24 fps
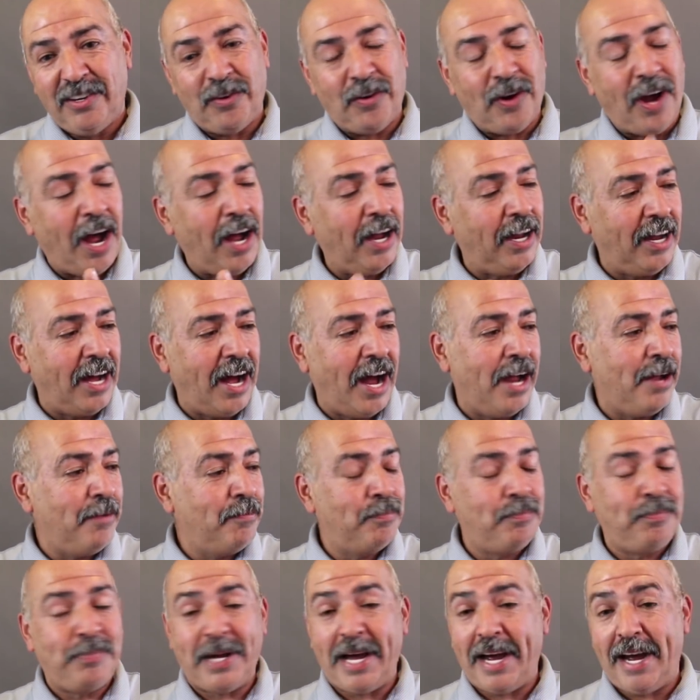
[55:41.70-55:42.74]

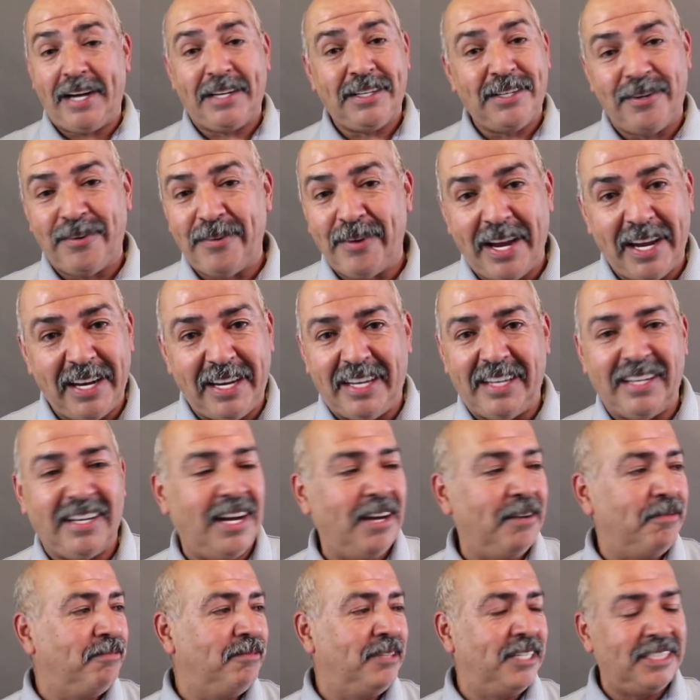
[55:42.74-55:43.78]
I'm packed already.
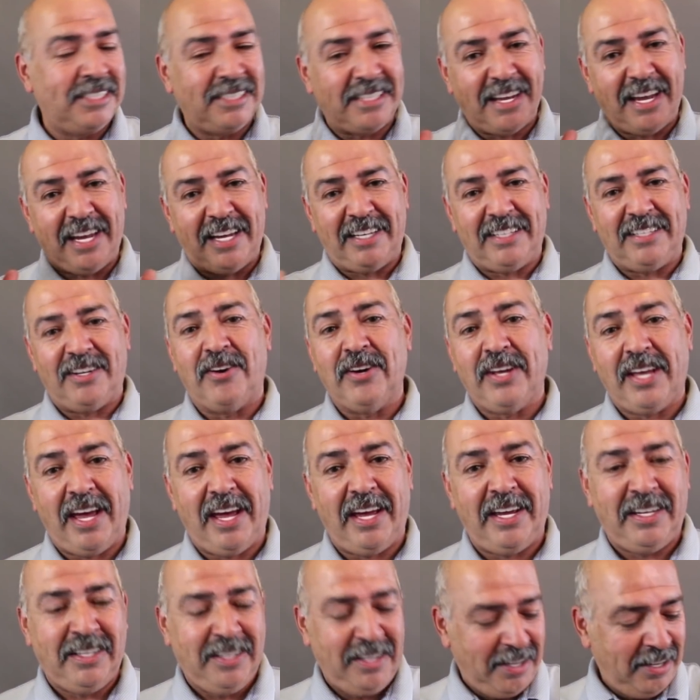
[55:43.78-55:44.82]
I'm just like,
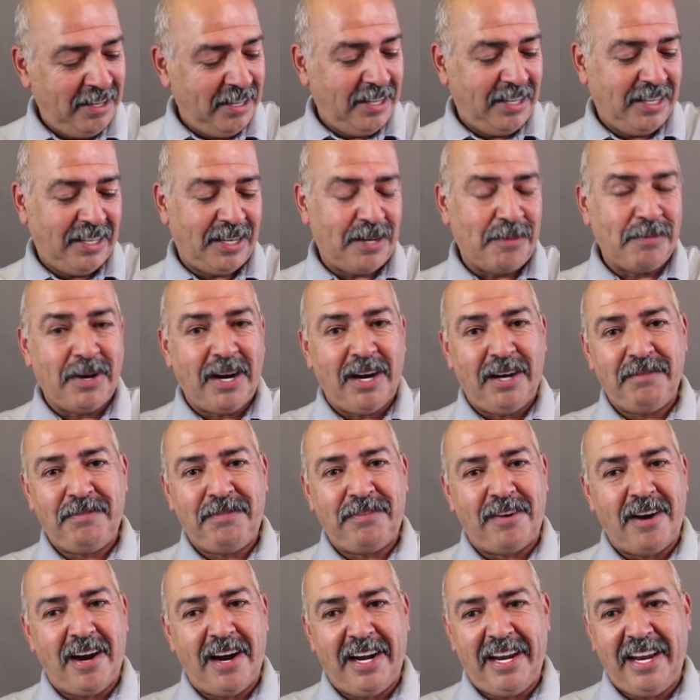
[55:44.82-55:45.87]
okay, come on,
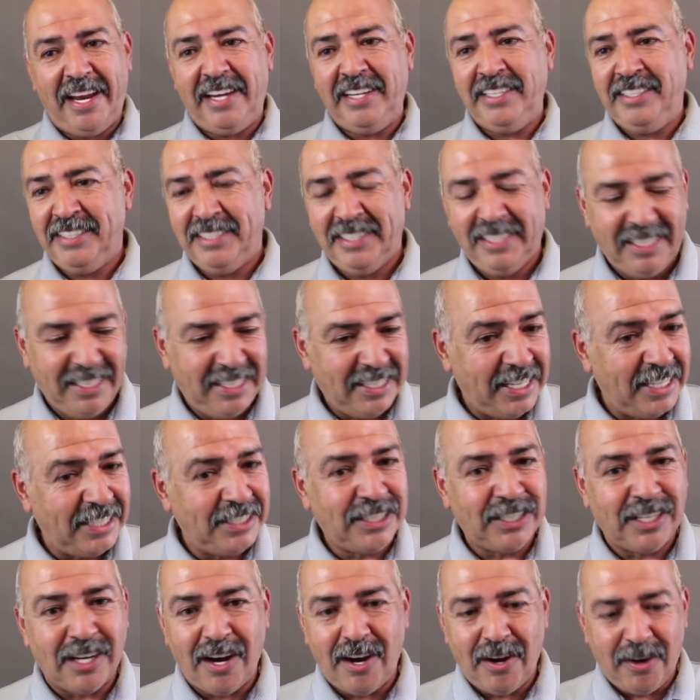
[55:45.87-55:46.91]
Friday,
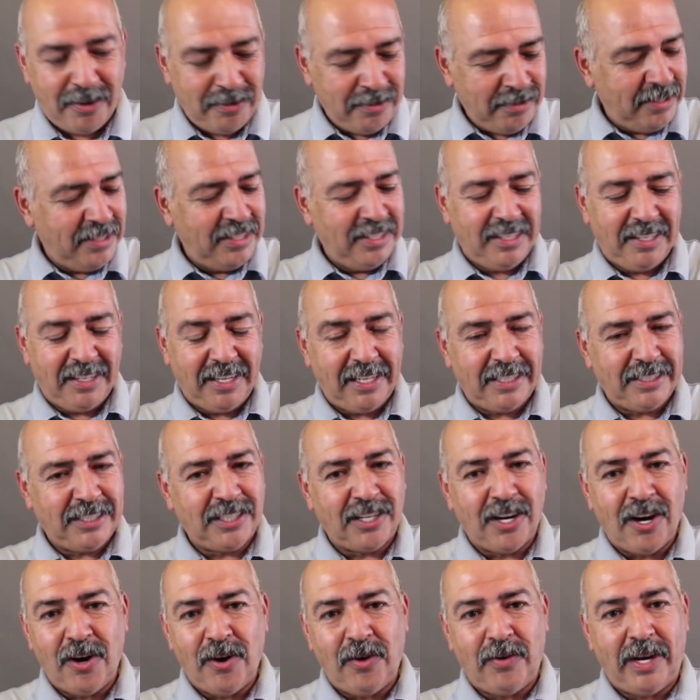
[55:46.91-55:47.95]
let's go, let's
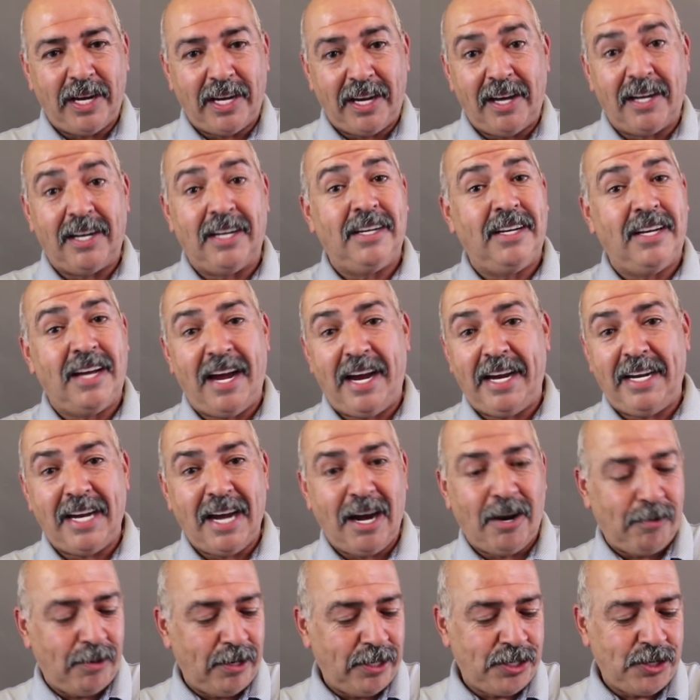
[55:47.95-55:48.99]
go. I got a
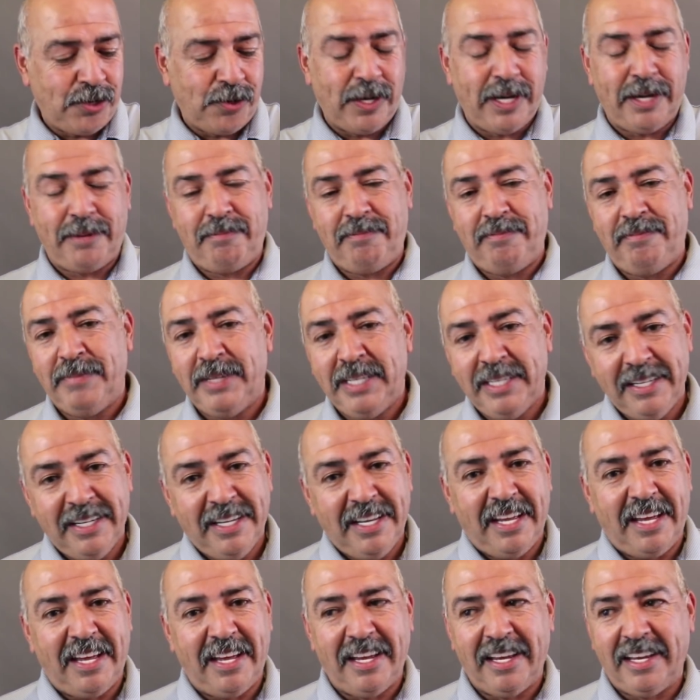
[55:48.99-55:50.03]
9-hour trip,
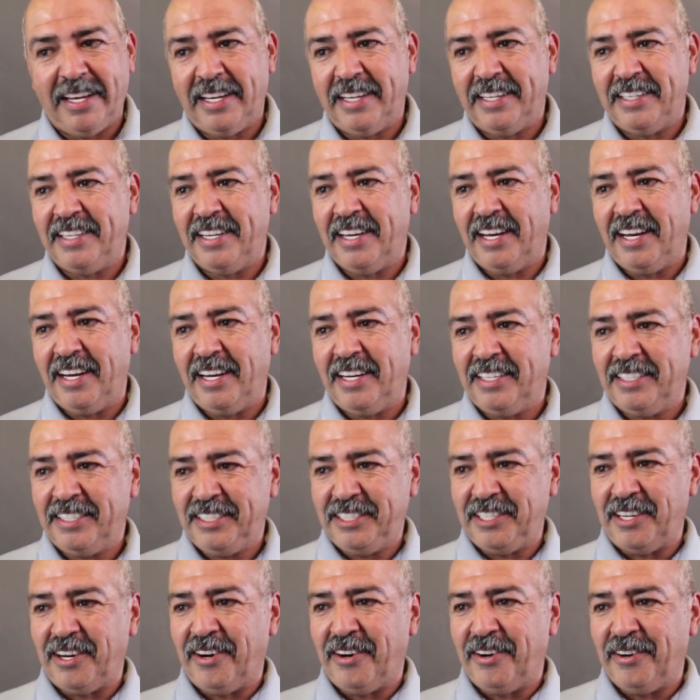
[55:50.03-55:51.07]
and
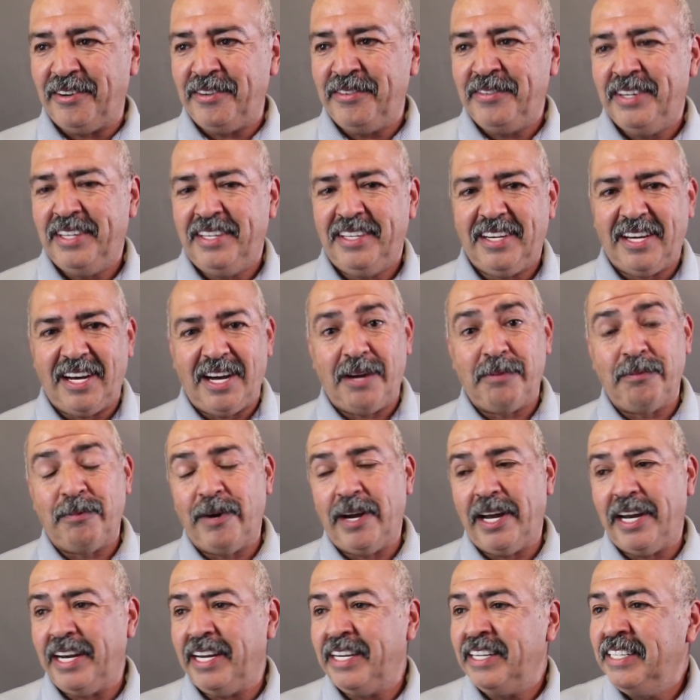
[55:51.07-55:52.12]
so I'm
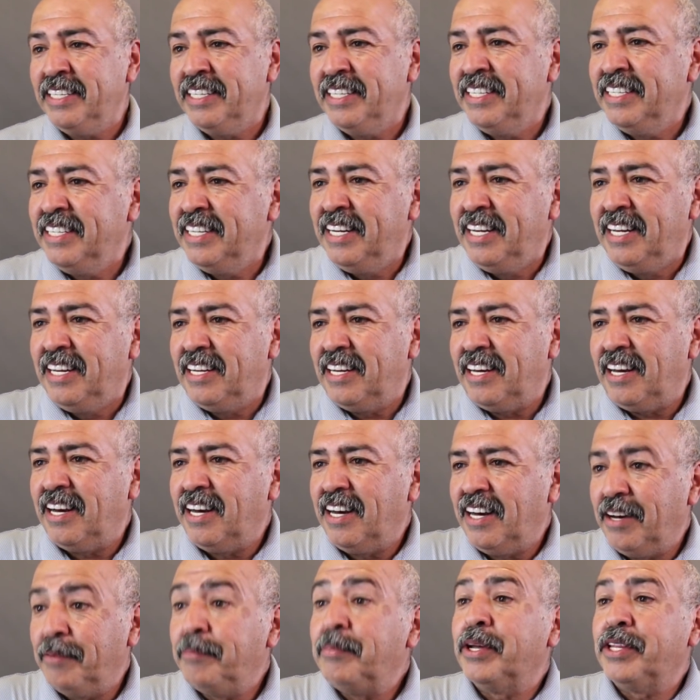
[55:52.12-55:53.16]
ready.
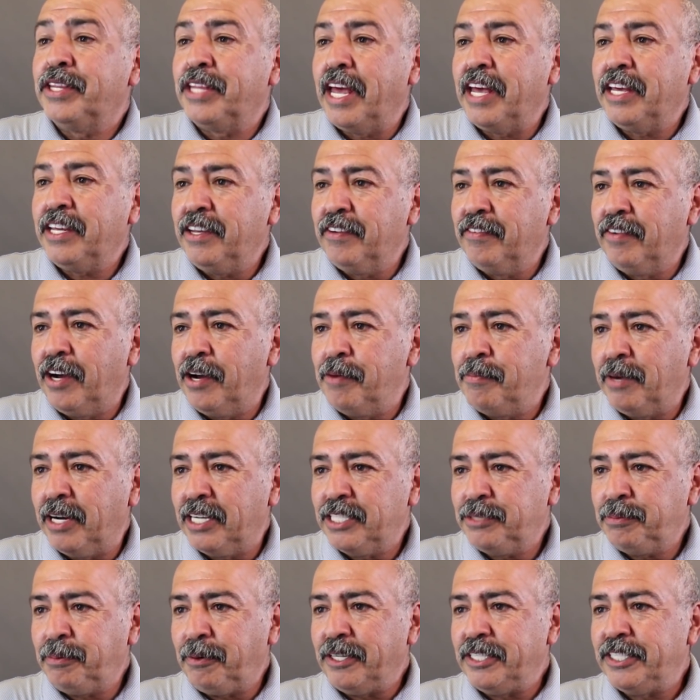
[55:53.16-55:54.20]
But thank you very
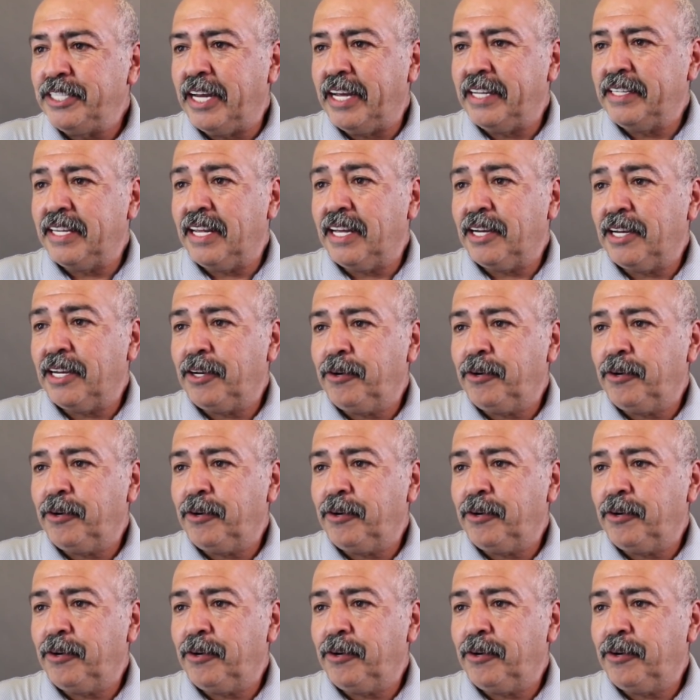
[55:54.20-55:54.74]
much. Appreciate that.